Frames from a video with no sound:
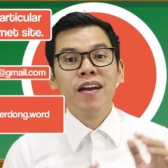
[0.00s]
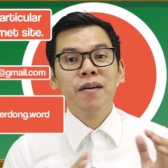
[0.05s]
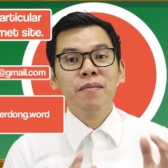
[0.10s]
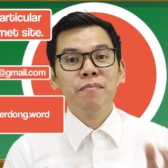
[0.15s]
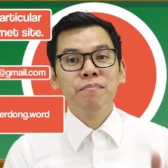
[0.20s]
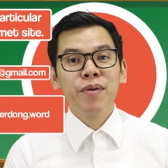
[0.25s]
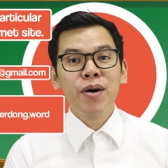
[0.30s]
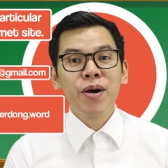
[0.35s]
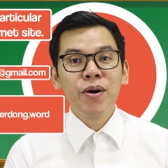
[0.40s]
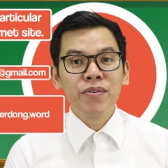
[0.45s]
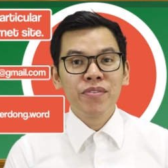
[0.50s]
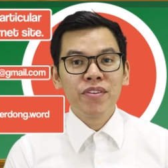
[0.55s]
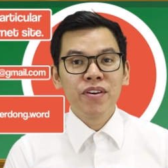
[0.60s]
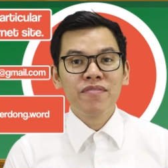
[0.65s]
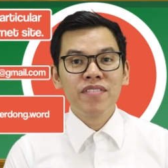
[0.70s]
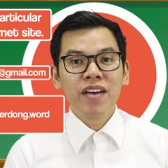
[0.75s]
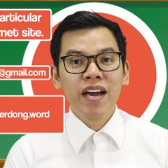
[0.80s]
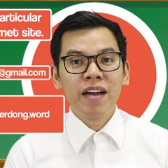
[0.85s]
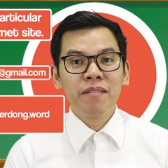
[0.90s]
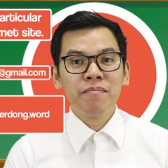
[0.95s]
Both of
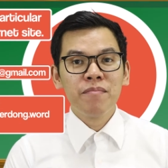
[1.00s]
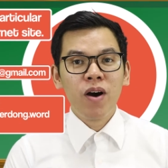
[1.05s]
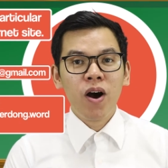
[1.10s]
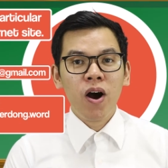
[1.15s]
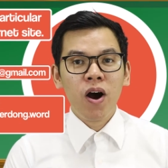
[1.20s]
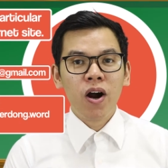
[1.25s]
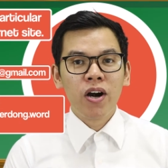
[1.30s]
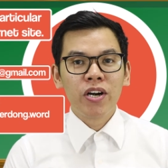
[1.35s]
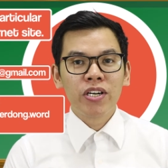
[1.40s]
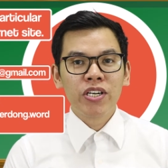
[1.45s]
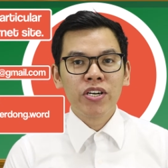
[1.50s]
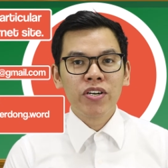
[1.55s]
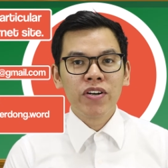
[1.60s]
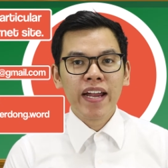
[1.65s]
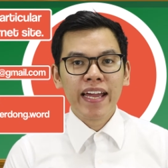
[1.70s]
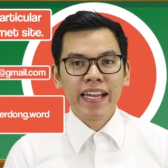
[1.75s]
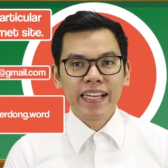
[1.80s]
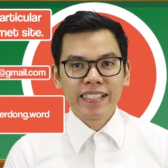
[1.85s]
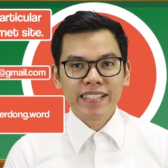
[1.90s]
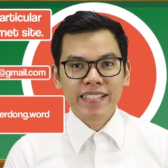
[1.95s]
them are correct,
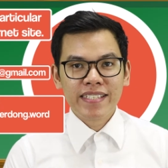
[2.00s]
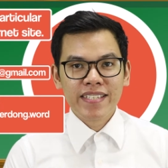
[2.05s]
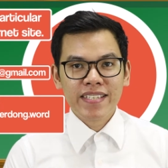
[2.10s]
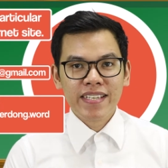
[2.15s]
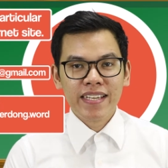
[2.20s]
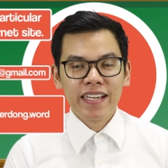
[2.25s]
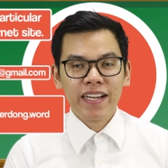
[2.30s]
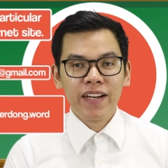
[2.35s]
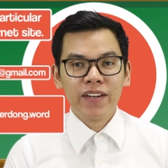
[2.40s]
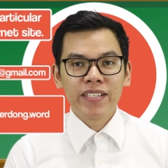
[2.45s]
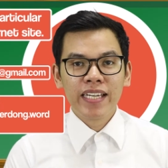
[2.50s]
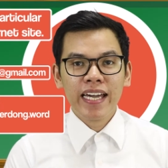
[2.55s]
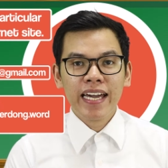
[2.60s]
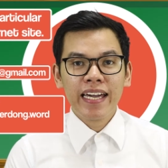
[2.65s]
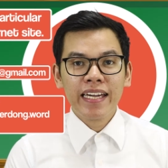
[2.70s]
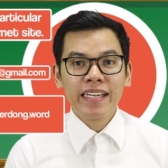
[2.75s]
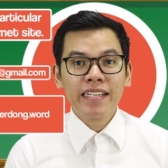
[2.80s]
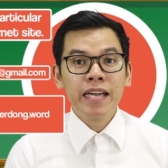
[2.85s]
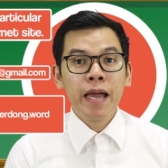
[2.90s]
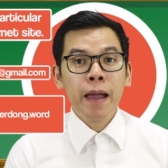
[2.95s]

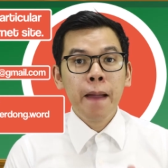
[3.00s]
okay?